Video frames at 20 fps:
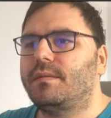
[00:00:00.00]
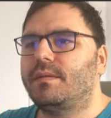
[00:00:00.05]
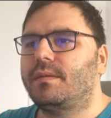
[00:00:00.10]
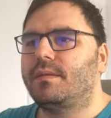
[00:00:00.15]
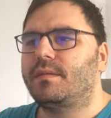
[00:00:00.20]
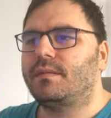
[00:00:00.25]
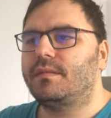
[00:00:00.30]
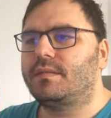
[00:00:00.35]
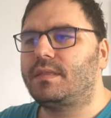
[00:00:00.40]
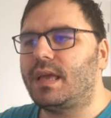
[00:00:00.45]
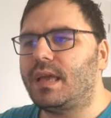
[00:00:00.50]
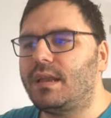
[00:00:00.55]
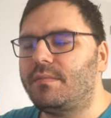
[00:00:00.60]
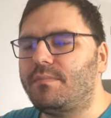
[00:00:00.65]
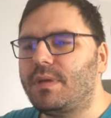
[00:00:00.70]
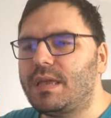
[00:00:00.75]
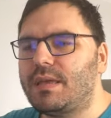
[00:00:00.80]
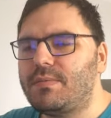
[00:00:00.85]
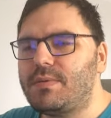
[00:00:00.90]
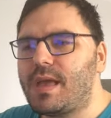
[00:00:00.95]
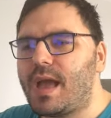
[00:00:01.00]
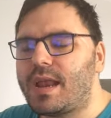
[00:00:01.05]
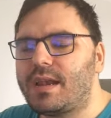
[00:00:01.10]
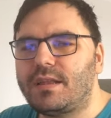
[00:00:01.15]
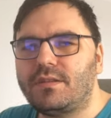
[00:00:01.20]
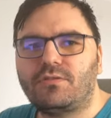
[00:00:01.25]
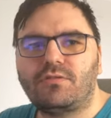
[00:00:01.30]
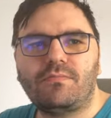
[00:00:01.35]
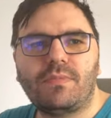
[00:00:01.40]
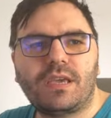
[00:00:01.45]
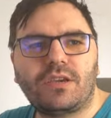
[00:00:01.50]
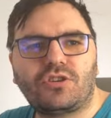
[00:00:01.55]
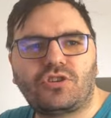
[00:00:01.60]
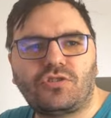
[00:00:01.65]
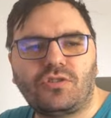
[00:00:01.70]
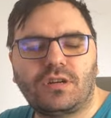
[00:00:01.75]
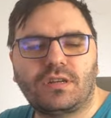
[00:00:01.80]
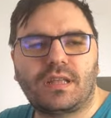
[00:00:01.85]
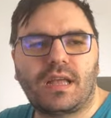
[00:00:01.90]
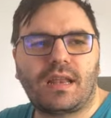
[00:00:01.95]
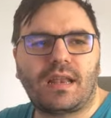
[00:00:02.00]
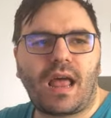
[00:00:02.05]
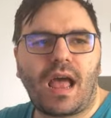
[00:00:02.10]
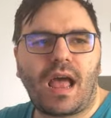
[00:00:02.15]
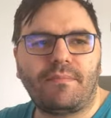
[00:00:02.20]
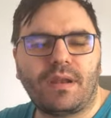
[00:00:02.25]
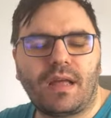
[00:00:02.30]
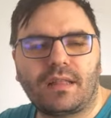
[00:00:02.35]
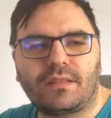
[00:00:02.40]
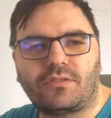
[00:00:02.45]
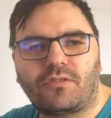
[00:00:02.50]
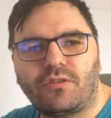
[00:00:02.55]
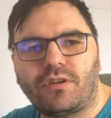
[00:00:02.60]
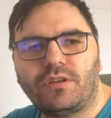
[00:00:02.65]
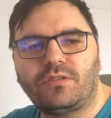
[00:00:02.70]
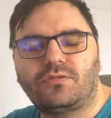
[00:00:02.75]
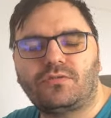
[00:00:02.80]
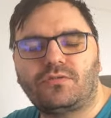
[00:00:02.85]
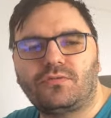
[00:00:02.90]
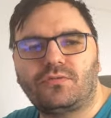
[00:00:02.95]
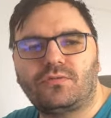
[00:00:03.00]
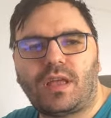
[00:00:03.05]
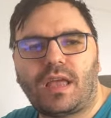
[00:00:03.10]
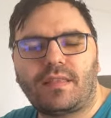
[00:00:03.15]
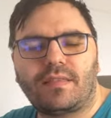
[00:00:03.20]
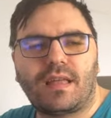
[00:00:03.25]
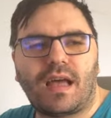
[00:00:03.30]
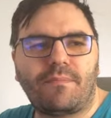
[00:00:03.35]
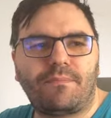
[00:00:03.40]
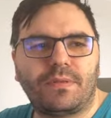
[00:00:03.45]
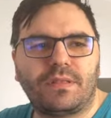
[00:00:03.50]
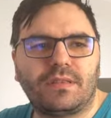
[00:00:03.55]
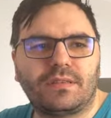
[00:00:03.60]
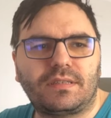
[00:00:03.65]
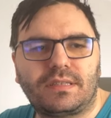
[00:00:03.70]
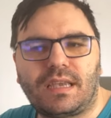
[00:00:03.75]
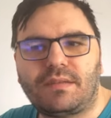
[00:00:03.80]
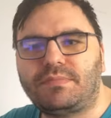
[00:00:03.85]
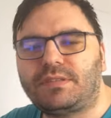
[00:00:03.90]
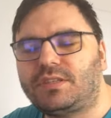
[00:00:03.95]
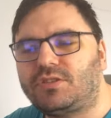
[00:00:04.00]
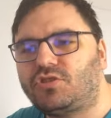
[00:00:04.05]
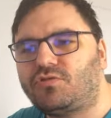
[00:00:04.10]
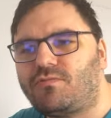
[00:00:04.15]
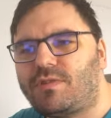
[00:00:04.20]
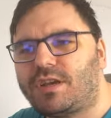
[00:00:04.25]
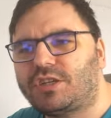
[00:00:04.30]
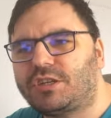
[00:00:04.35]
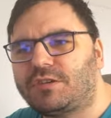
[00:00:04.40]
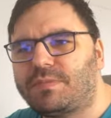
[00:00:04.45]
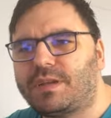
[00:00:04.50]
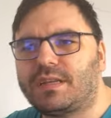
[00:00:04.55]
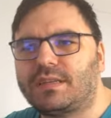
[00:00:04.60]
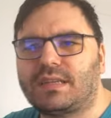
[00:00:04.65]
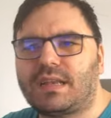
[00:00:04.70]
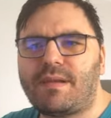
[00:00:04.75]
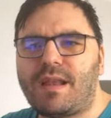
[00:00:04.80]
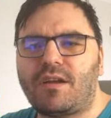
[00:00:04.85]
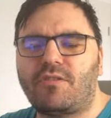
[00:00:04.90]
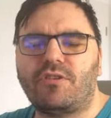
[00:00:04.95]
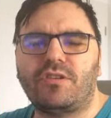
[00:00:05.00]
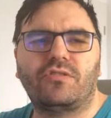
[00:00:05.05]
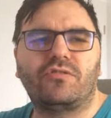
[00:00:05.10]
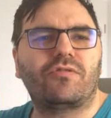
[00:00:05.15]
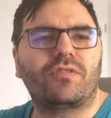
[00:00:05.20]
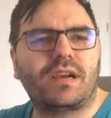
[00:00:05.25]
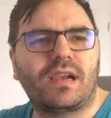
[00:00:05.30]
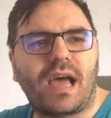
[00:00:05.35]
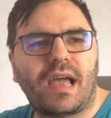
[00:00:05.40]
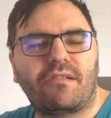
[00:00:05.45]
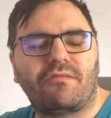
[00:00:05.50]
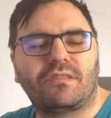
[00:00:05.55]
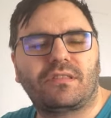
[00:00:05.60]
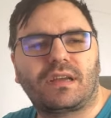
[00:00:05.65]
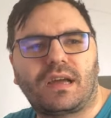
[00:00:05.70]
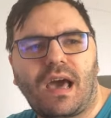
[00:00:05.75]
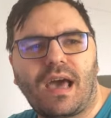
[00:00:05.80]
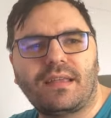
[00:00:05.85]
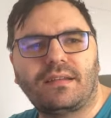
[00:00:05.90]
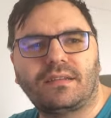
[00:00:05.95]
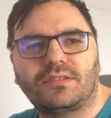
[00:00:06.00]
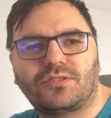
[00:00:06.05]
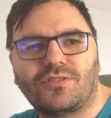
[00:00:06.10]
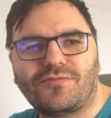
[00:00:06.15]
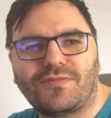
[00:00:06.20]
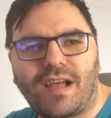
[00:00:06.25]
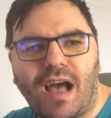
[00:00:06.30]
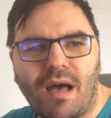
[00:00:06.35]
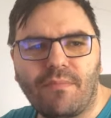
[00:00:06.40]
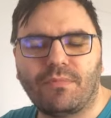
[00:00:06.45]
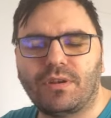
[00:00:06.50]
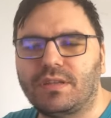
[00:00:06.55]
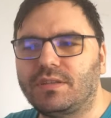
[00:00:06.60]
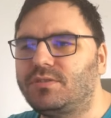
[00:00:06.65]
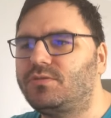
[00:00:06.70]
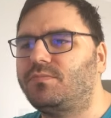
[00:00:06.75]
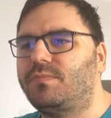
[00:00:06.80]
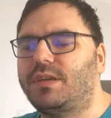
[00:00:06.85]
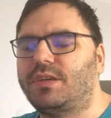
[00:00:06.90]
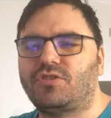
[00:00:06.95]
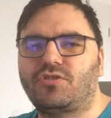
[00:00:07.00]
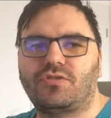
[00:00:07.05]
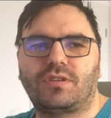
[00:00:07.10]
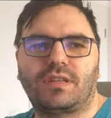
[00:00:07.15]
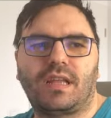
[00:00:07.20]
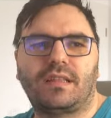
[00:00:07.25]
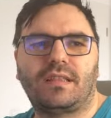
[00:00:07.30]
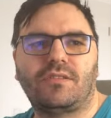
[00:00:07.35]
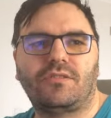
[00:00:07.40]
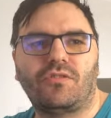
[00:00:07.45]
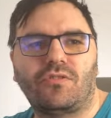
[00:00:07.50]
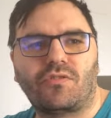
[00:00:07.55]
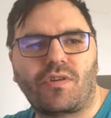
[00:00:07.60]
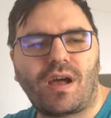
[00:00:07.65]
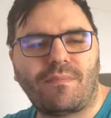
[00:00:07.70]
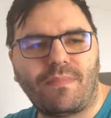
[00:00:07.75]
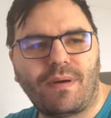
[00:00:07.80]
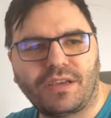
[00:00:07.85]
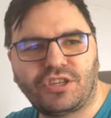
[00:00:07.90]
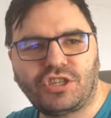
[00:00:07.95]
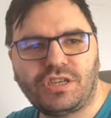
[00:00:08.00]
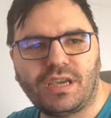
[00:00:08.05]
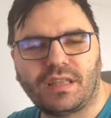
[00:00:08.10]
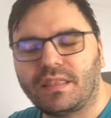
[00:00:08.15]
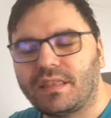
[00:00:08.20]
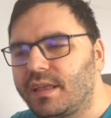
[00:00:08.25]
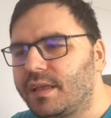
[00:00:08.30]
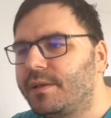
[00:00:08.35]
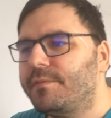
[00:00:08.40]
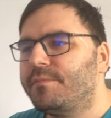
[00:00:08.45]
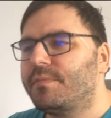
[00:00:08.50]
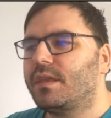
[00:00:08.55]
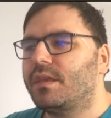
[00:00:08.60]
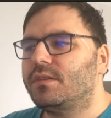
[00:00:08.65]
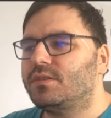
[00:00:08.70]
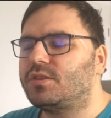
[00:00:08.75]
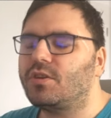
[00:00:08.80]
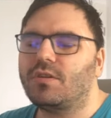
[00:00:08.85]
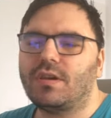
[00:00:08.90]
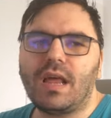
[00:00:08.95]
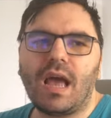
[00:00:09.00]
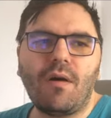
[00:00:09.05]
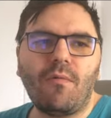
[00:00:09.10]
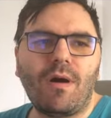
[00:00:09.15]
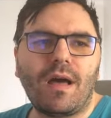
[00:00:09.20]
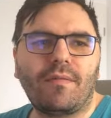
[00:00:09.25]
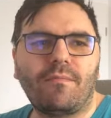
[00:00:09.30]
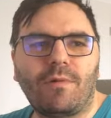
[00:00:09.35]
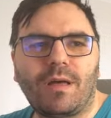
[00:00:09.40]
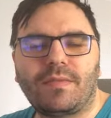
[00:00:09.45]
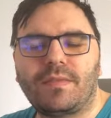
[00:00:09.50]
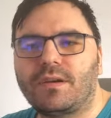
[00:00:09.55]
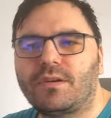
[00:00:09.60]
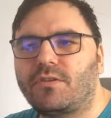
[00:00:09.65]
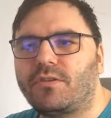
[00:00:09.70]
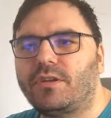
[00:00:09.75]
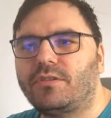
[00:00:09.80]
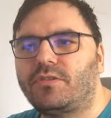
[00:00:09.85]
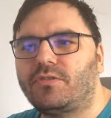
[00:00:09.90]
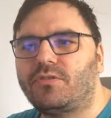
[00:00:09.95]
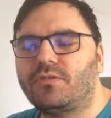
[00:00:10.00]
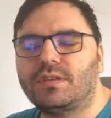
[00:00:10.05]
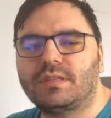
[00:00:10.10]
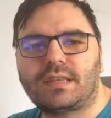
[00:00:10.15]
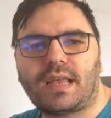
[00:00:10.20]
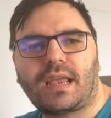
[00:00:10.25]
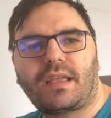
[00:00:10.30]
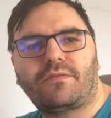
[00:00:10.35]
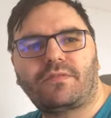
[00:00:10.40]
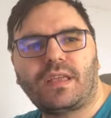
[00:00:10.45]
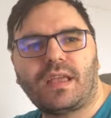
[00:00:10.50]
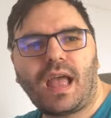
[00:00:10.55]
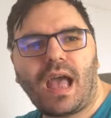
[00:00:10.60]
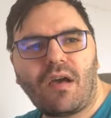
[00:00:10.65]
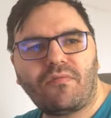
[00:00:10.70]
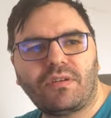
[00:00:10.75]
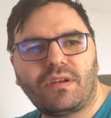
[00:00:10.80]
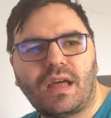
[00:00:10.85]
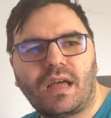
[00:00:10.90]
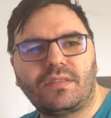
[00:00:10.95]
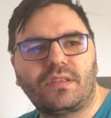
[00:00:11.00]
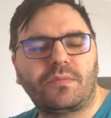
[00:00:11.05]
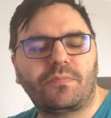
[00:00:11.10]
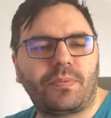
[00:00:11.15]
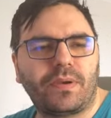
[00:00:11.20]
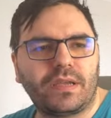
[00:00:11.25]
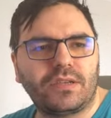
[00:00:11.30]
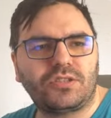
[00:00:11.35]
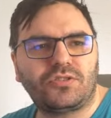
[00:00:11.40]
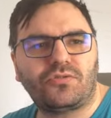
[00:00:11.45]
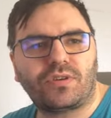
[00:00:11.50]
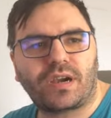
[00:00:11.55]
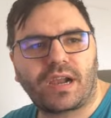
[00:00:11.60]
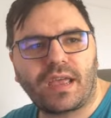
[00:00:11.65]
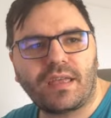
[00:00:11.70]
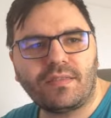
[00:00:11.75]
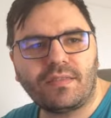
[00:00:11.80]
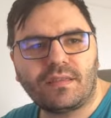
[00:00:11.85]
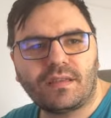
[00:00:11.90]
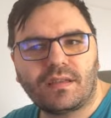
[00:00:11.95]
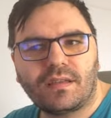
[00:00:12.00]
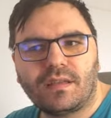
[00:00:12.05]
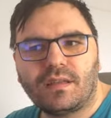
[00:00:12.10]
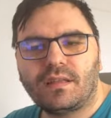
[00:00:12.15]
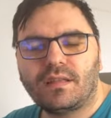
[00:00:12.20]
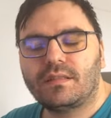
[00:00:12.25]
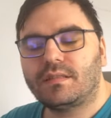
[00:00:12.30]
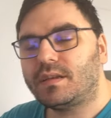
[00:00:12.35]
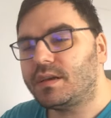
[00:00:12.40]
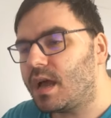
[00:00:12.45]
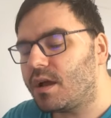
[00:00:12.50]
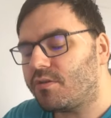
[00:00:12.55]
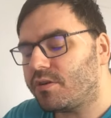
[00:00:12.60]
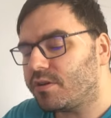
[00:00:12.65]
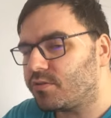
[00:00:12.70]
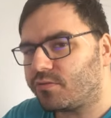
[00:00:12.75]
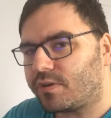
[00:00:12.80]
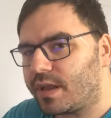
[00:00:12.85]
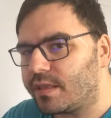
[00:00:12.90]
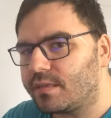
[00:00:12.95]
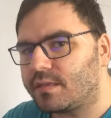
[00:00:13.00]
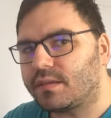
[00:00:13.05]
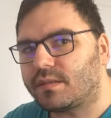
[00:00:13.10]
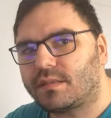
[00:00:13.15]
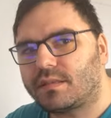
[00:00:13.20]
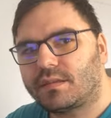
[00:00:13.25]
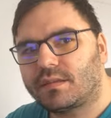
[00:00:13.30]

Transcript: then maybe I need to make sure that I'm not going to end up in the same situation, because I'm not going to rely on the kindness of communists to make sure that they don't rob my shit. So now what they're going to do is, like, if they have another place to rent, they're not going to rent it.